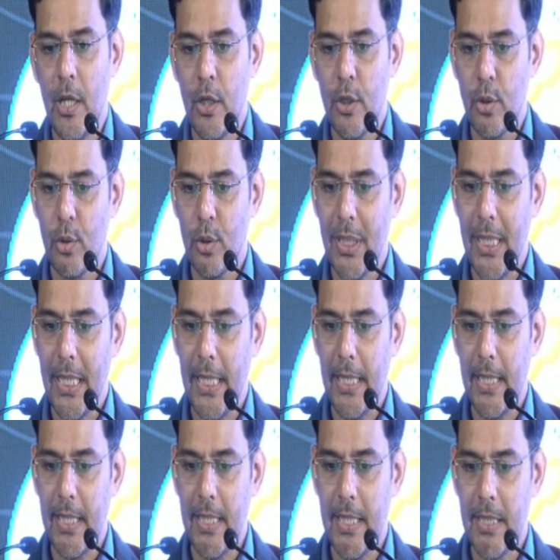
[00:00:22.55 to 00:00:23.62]
So they
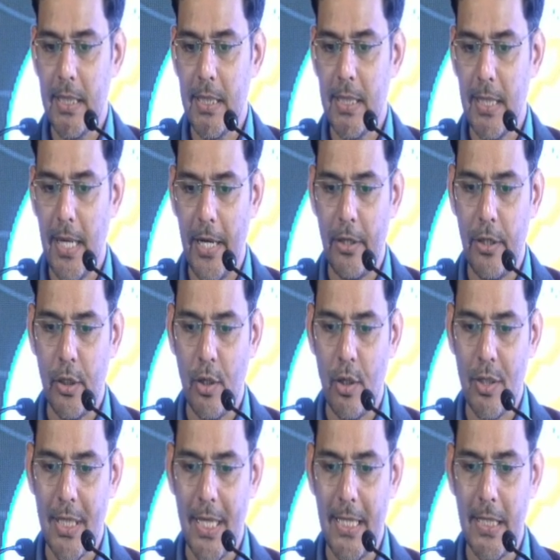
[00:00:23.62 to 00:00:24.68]
increase this nitric
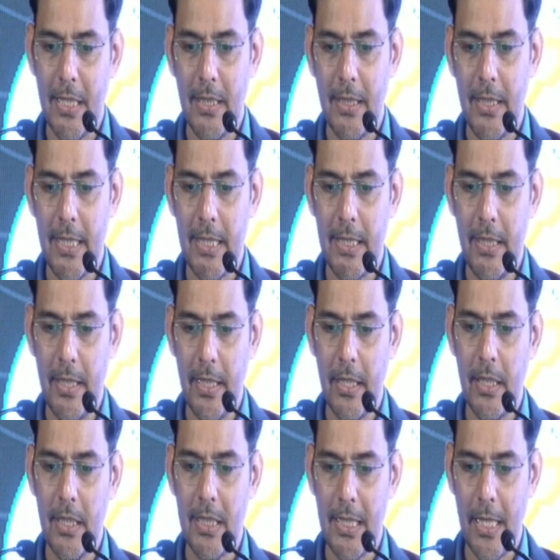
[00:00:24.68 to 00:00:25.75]
oxide synthase, they
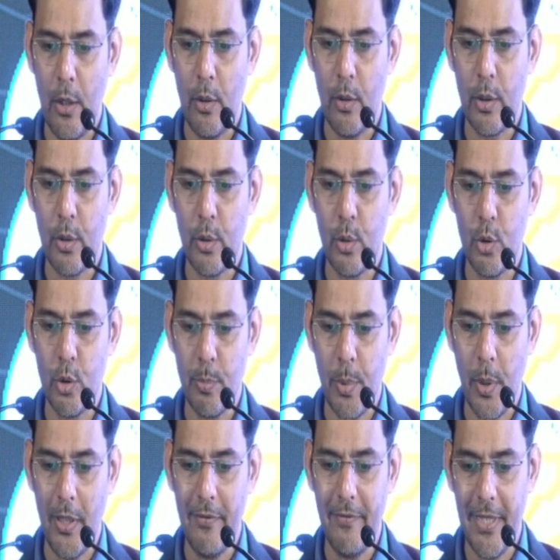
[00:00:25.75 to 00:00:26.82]
decrease cellular growth,
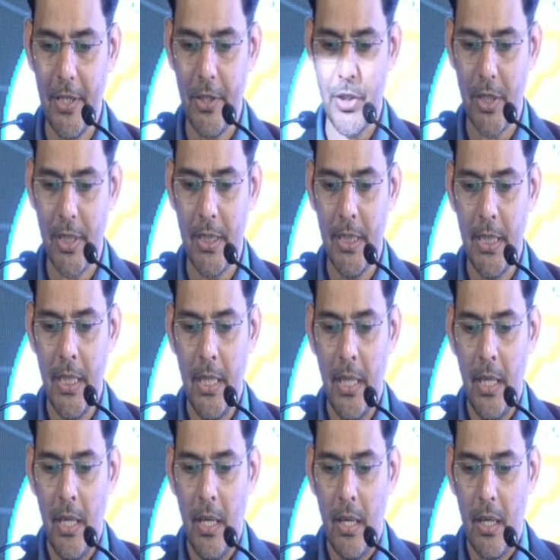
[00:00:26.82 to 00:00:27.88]
proliferation,
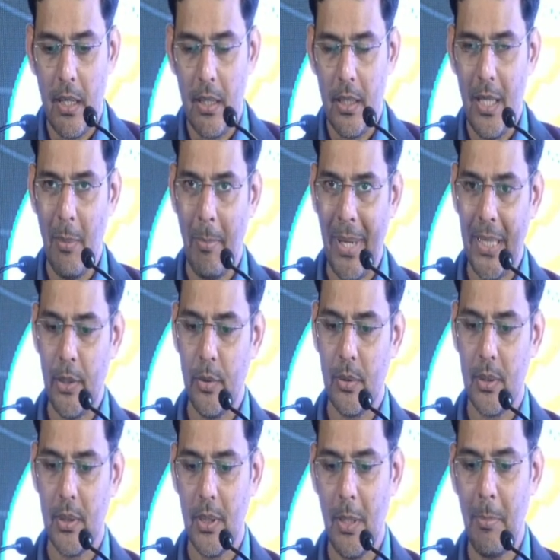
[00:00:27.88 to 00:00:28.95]
hepatic
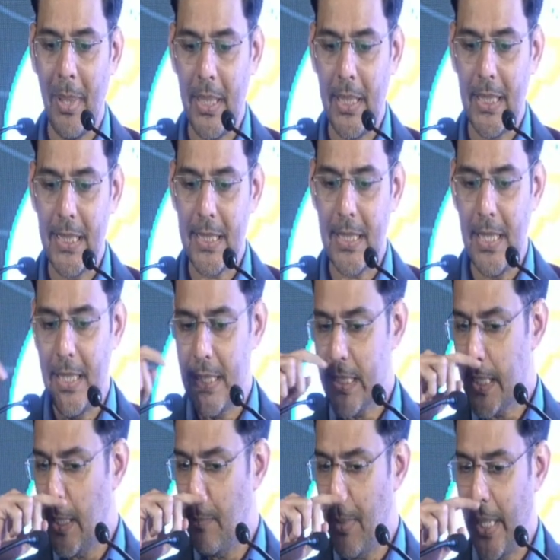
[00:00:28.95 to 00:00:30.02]
stellate
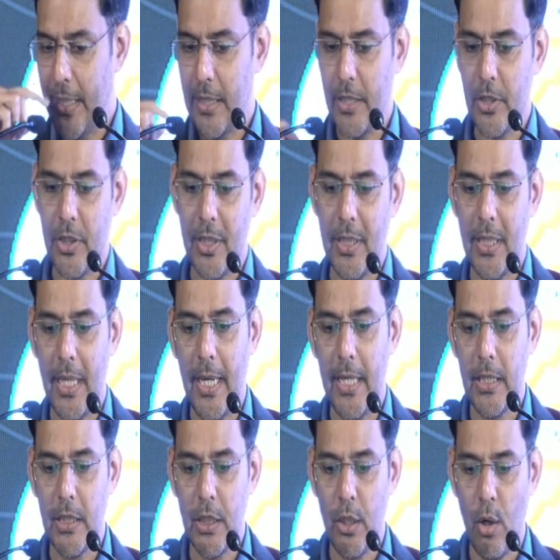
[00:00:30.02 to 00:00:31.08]
cell migration,
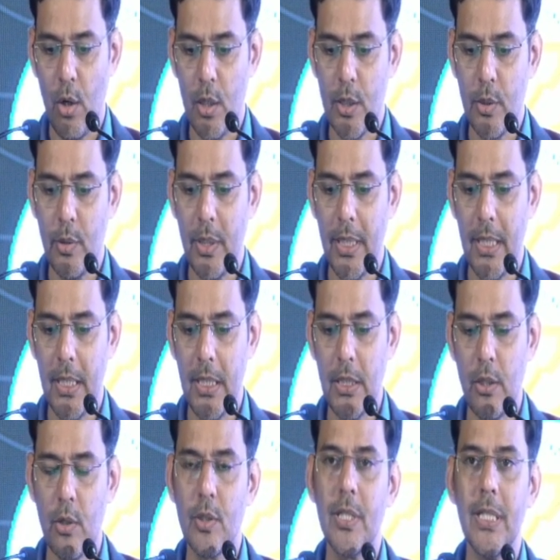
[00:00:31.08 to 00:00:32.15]
and they also decrease
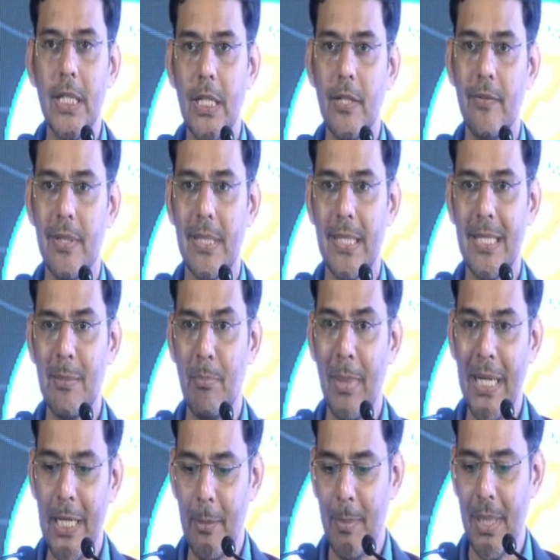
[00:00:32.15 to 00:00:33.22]
oxidative stress,
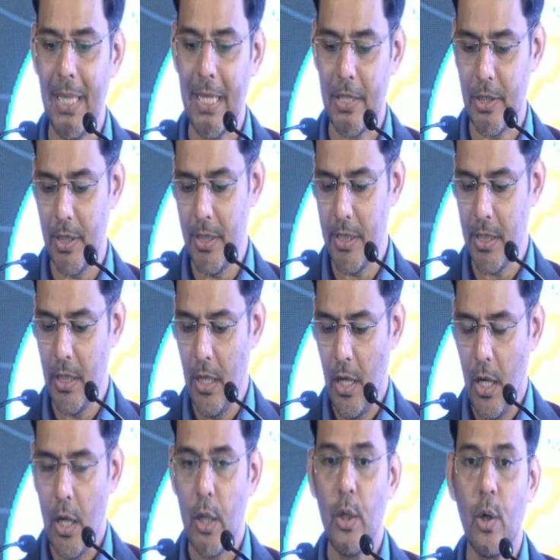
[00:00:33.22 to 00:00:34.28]
multiple actions,
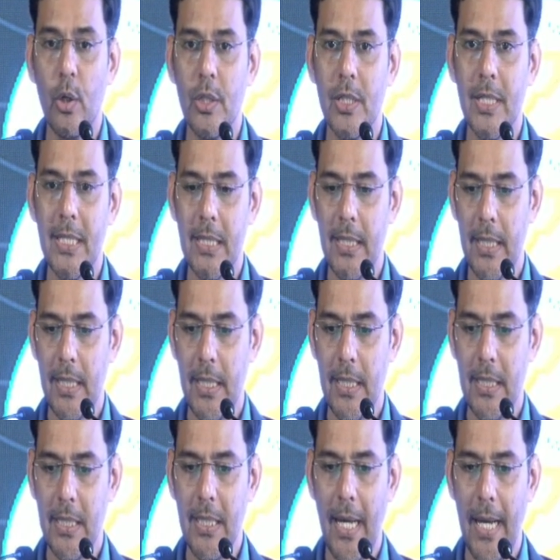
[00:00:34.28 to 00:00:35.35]
not just
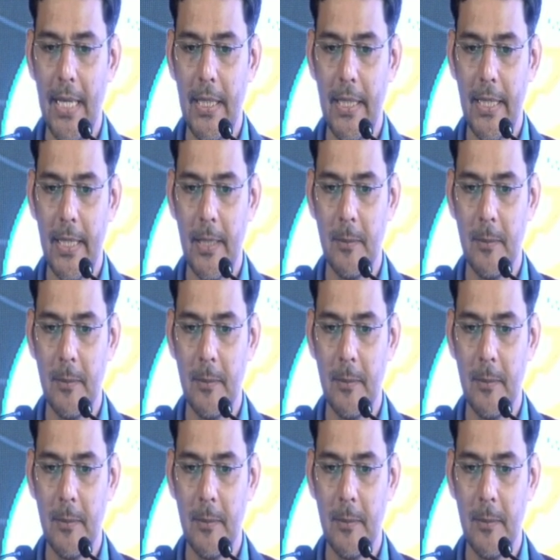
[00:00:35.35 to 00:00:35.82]
decrease in LDL.